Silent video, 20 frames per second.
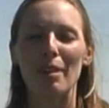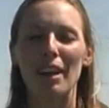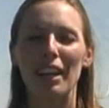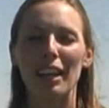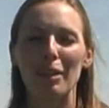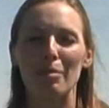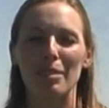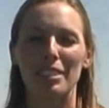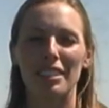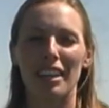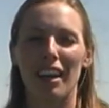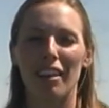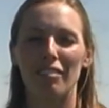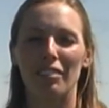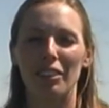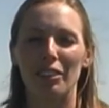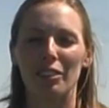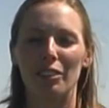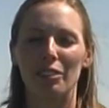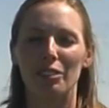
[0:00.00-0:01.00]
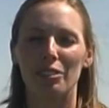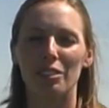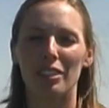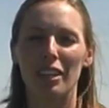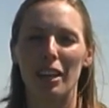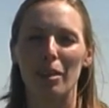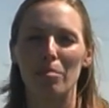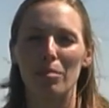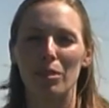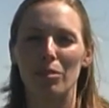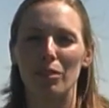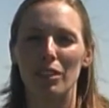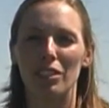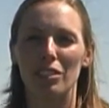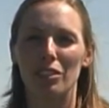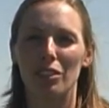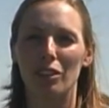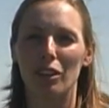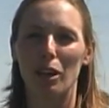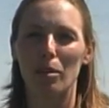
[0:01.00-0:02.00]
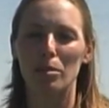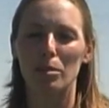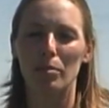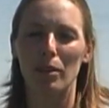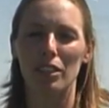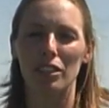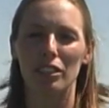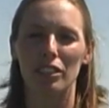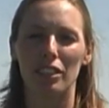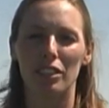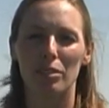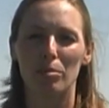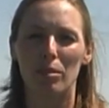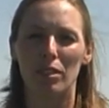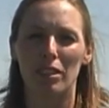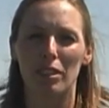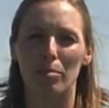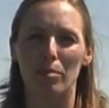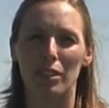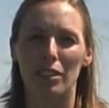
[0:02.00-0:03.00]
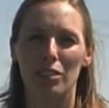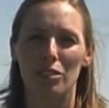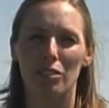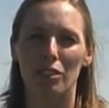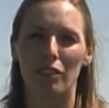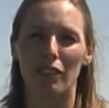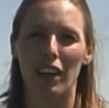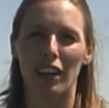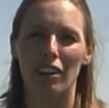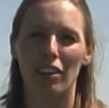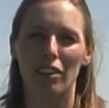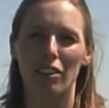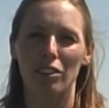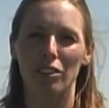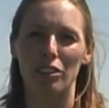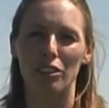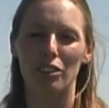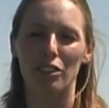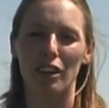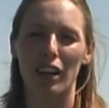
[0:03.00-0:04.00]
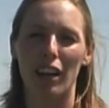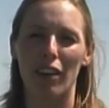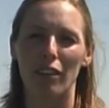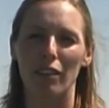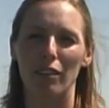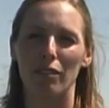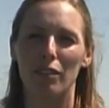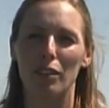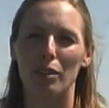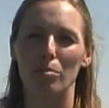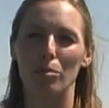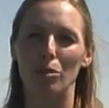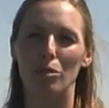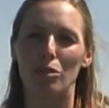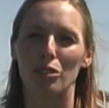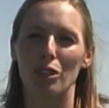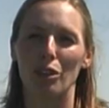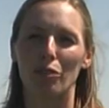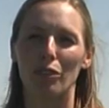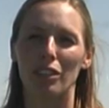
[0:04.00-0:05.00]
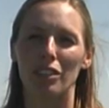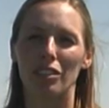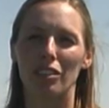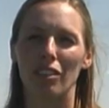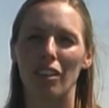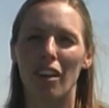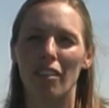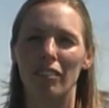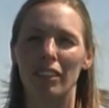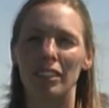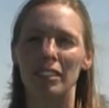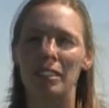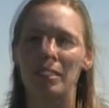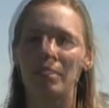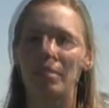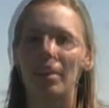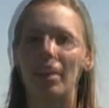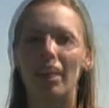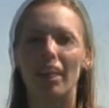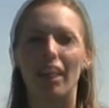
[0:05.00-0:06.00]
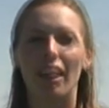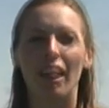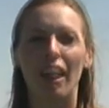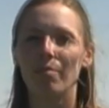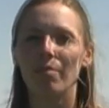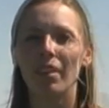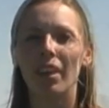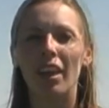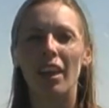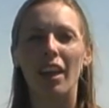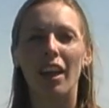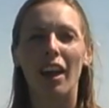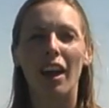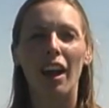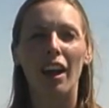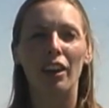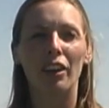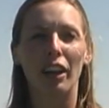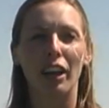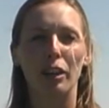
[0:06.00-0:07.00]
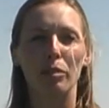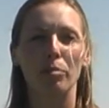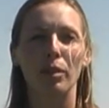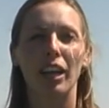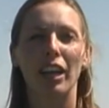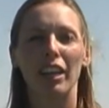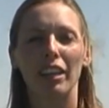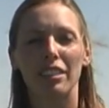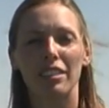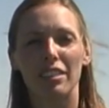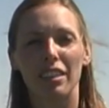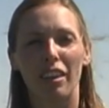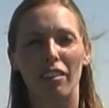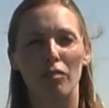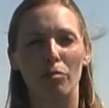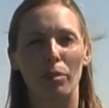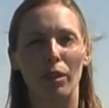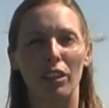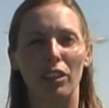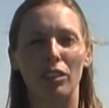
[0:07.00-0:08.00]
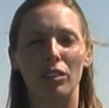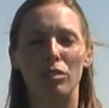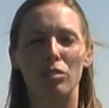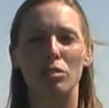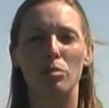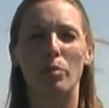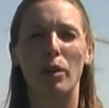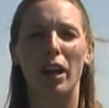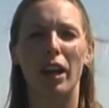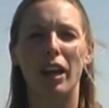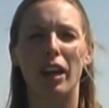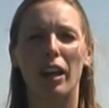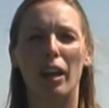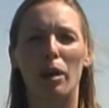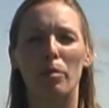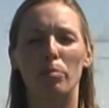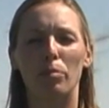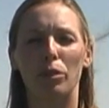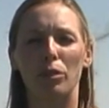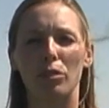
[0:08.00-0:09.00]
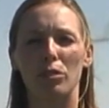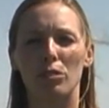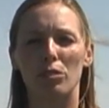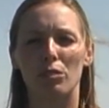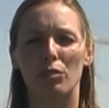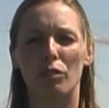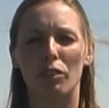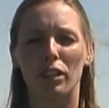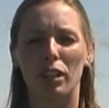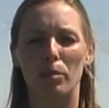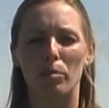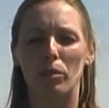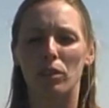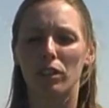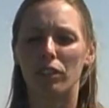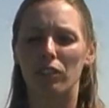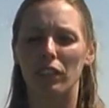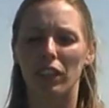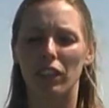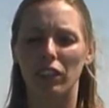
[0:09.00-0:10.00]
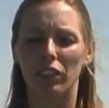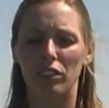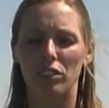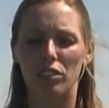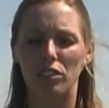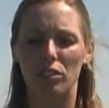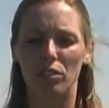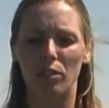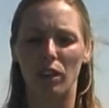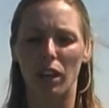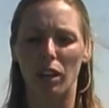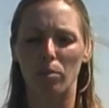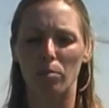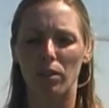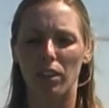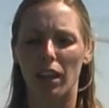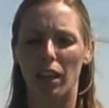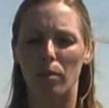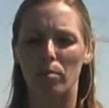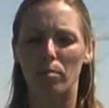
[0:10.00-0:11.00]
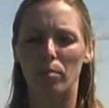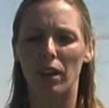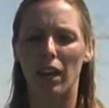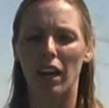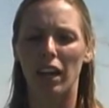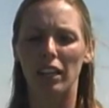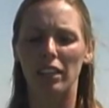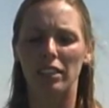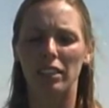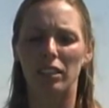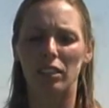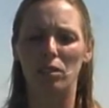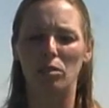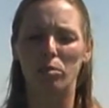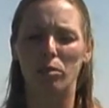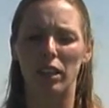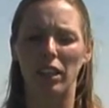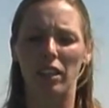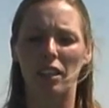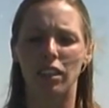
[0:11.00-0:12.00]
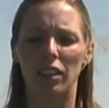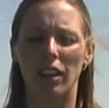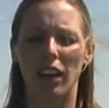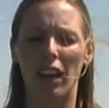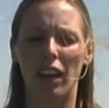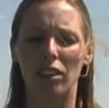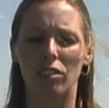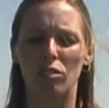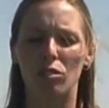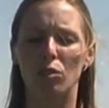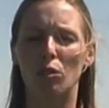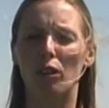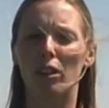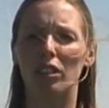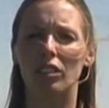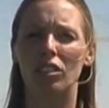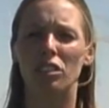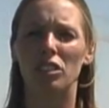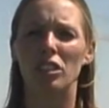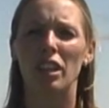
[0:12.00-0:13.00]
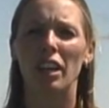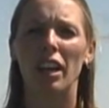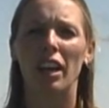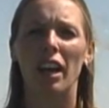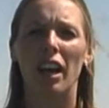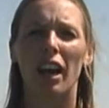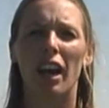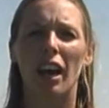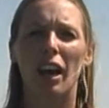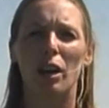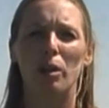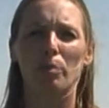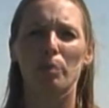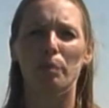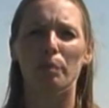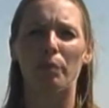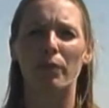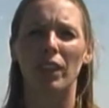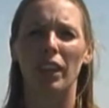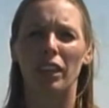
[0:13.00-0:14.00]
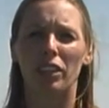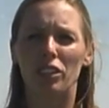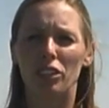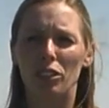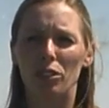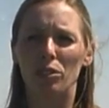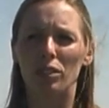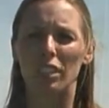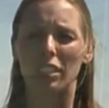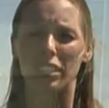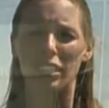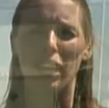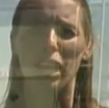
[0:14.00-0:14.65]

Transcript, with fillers: my name is Daphne Cruise. I'm the Regional Crop Specialist with the Ministry of Agriculture out of the Moustra Regional Office. Grain bags have been used by producers for a number of years to help them deal with storage issues and